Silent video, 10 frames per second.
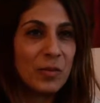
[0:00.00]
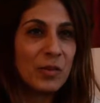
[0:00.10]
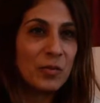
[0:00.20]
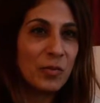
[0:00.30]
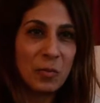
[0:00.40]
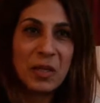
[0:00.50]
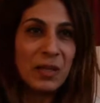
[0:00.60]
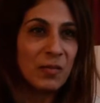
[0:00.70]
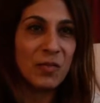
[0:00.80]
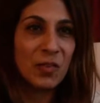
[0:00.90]
for
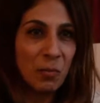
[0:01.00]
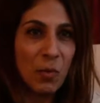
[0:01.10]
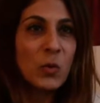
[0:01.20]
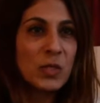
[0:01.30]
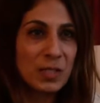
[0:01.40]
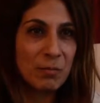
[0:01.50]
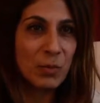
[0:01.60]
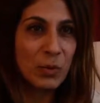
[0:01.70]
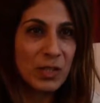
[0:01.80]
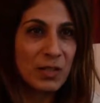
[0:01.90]
me, the most
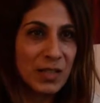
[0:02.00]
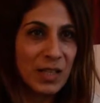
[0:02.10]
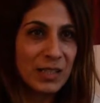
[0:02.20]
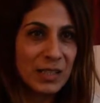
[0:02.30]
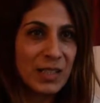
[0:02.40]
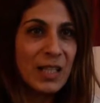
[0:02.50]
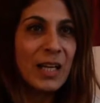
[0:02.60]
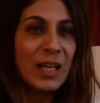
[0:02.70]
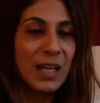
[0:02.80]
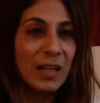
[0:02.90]
important thing
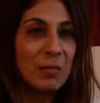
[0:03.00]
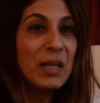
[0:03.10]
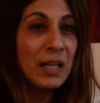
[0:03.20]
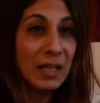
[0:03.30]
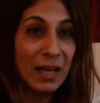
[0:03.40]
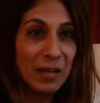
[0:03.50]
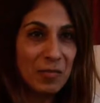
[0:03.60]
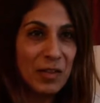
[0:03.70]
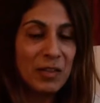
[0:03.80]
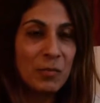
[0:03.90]
in life
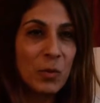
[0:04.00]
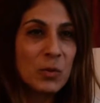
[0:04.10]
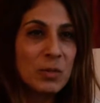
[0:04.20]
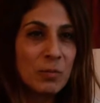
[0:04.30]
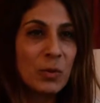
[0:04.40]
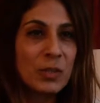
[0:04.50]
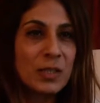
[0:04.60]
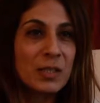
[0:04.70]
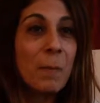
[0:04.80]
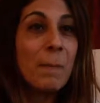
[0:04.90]
and the most
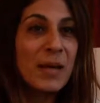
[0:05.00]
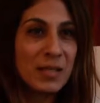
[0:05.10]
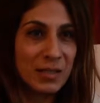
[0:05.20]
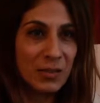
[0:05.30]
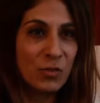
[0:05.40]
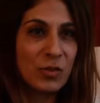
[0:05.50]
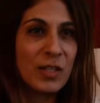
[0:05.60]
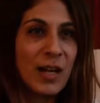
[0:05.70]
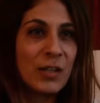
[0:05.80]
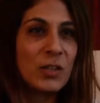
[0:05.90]
important message that
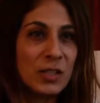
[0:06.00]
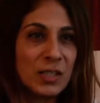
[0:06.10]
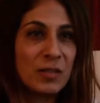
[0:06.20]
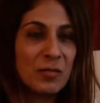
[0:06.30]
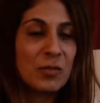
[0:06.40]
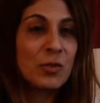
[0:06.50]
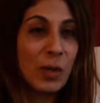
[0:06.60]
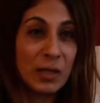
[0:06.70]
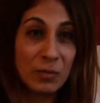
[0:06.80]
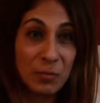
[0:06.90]
I could give to
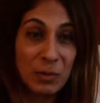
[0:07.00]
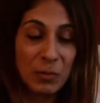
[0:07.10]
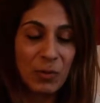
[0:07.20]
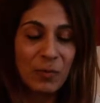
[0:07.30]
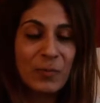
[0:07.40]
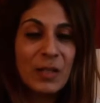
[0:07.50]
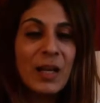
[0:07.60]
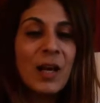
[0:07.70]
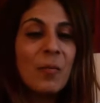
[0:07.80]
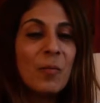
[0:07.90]
other people.
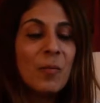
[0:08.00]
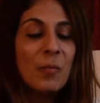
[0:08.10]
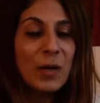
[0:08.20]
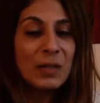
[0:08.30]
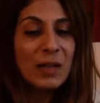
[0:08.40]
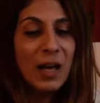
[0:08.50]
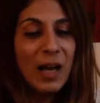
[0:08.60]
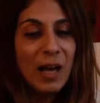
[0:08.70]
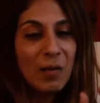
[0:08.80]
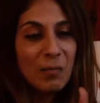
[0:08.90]
But
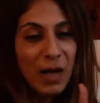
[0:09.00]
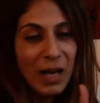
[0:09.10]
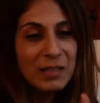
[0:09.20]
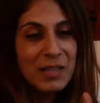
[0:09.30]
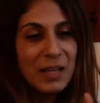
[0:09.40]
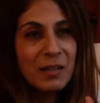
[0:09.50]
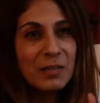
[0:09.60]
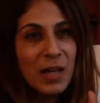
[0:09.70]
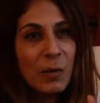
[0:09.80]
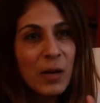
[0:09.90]
I take
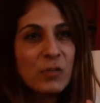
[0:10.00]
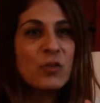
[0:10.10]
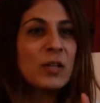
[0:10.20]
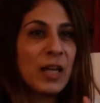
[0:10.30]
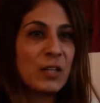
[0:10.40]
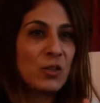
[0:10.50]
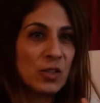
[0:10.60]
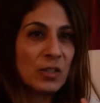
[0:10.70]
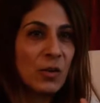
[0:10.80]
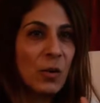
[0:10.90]
now
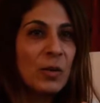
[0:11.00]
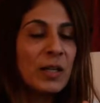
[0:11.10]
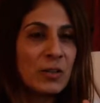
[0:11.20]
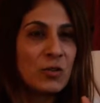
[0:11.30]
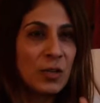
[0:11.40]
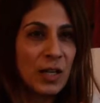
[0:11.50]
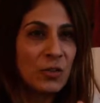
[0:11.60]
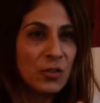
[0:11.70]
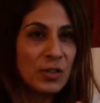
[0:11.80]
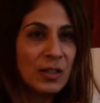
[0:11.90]
education, only
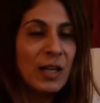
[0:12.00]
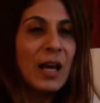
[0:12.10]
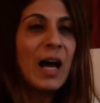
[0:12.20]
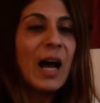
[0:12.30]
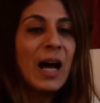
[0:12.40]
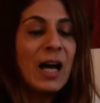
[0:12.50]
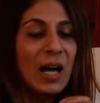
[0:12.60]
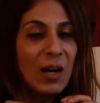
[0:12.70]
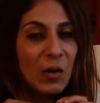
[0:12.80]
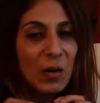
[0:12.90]
education.
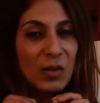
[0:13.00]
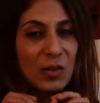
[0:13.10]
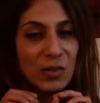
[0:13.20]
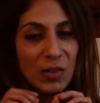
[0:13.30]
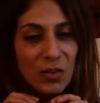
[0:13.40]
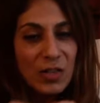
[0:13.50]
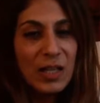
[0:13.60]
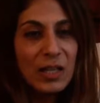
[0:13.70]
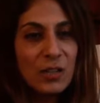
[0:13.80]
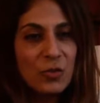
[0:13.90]
The thing
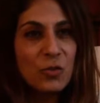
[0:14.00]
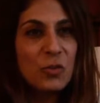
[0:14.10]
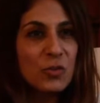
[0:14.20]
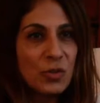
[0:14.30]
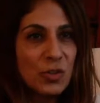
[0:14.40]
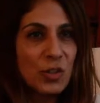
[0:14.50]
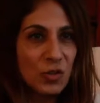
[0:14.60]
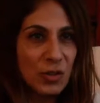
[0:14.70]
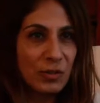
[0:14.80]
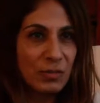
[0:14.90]
in the Jewish
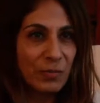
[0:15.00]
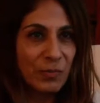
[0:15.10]
tradition